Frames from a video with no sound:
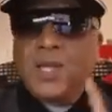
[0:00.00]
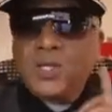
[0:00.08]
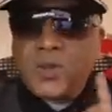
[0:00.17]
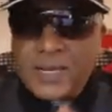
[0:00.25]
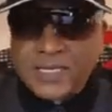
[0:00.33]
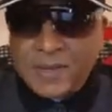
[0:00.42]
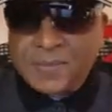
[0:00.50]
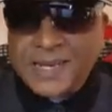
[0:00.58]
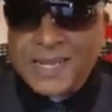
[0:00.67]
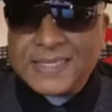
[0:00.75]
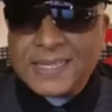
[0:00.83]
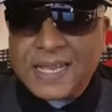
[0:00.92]
20
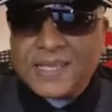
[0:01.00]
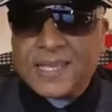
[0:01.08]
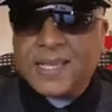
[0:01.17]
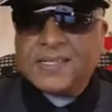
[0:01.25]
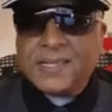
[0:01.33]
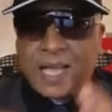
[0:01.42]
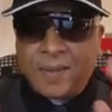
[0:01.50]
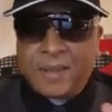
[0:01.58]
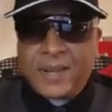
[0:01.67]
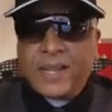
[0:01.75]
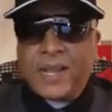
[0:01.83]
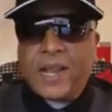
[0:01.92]
minutes later, time
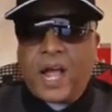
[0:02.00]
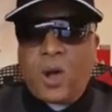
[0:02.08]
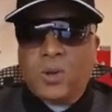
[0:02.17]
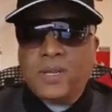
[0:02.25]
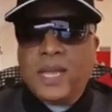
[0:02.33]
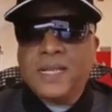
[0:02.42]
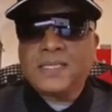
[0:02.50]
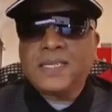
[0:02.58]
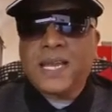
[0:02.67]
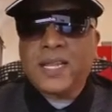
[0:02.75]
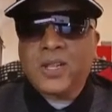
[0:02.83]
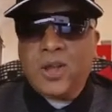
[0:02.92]
had run out and she
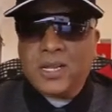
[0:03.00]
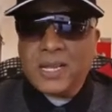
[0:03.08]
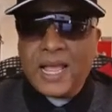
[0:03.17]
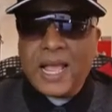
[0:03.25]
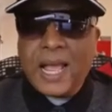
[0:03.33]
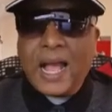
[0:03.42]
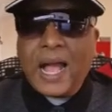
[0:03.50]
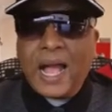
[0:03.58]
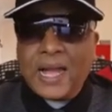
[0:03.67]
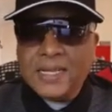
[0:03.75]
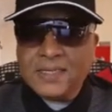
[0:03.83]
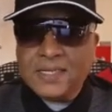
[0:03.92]
had not
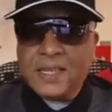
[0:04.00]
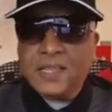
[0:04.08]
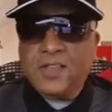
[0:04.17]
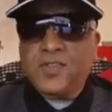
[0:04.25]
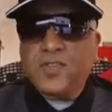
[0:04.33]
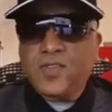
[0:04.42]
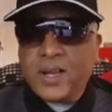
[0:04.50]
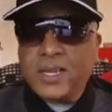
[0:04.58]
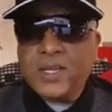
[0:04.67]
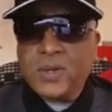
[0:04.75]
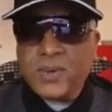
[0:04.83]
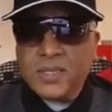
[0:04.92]
answered the
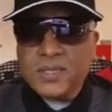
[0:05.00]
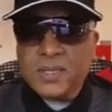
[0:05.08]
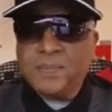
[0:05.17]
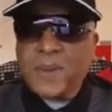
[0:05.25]
fucking question.